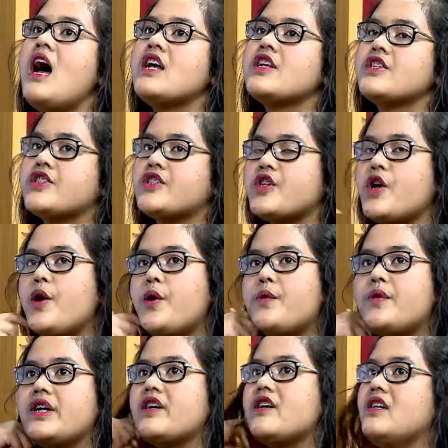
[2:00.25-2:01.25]
So
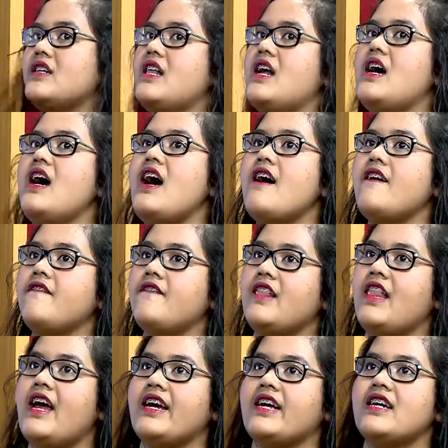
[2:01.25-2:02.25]
we're gonna have
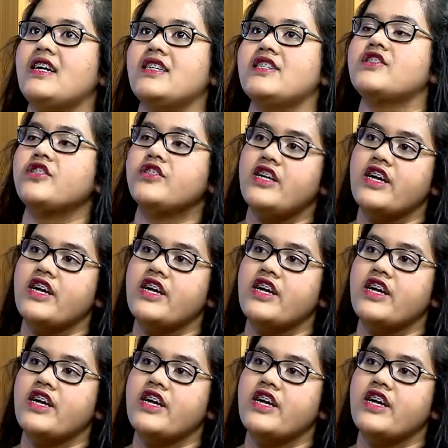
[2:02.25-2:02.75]
like a study